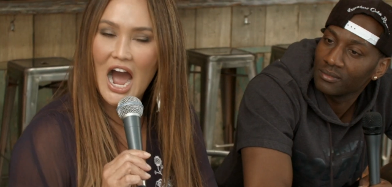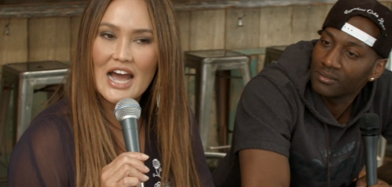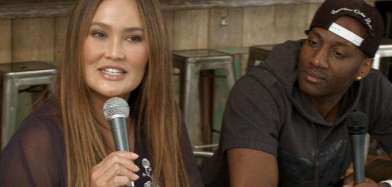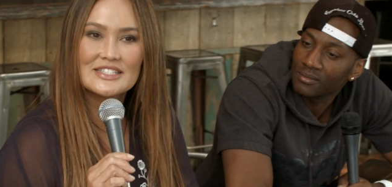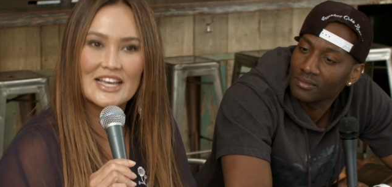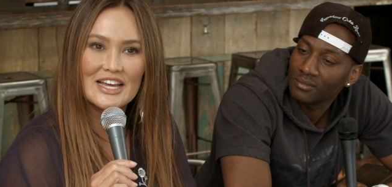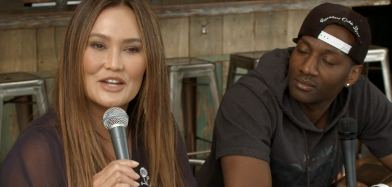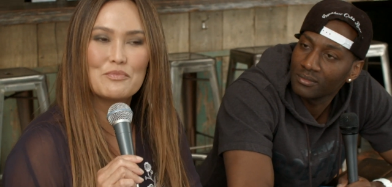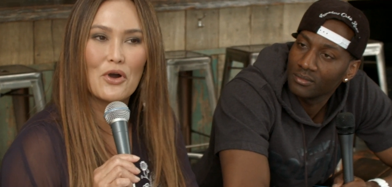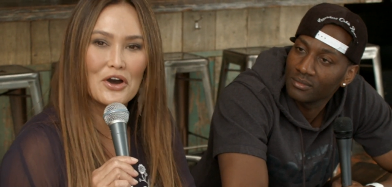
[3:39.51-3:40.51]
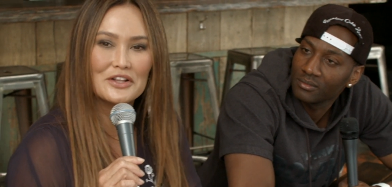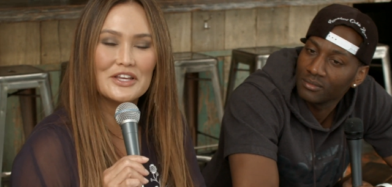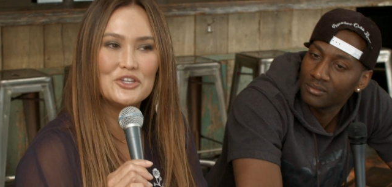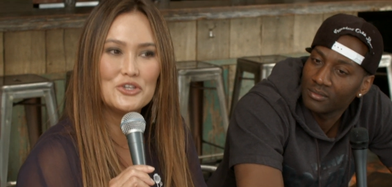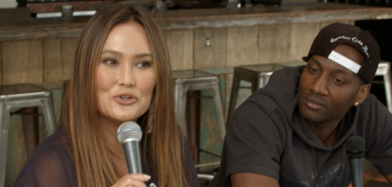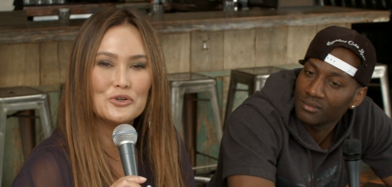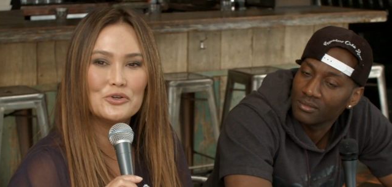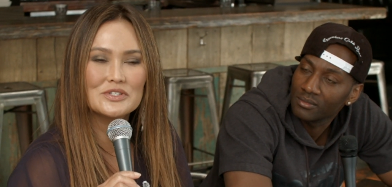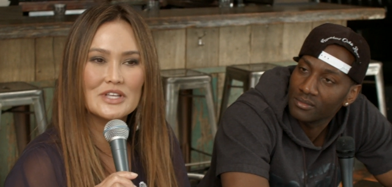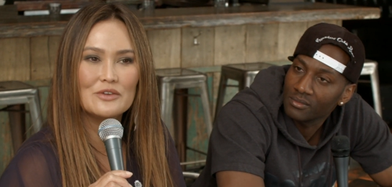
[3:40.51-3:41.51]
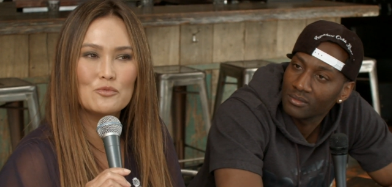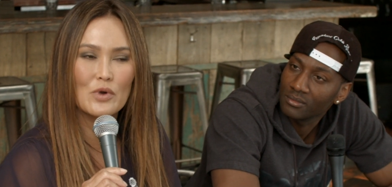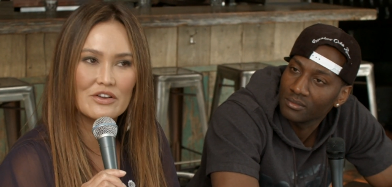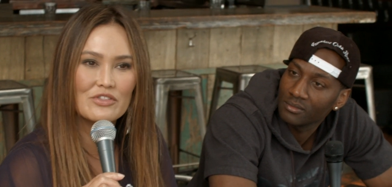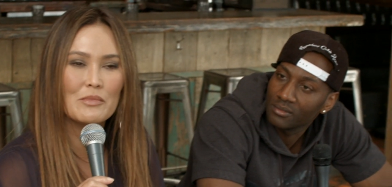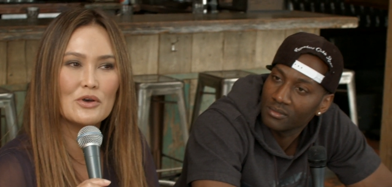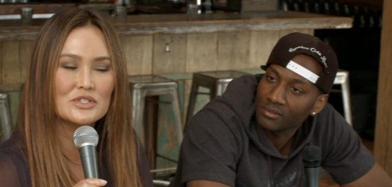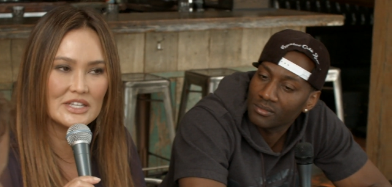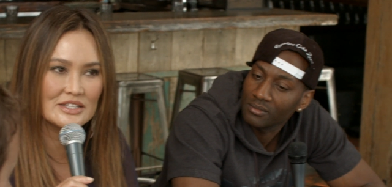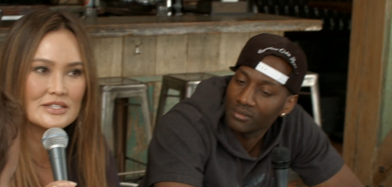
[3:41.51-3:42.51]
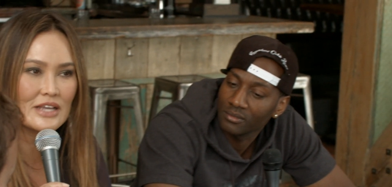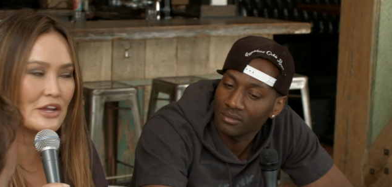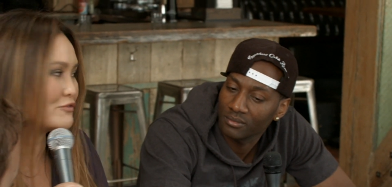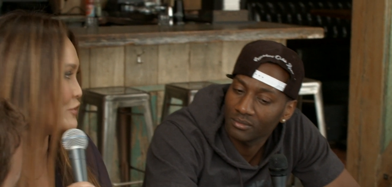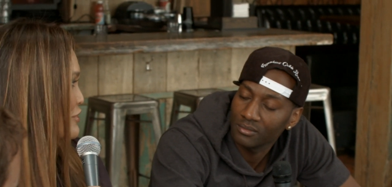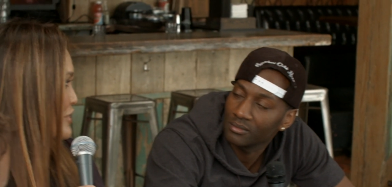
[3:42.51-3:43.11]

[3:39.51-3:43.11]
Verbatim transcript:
Speaker 1: I said, Pauly, you said one of the most insightful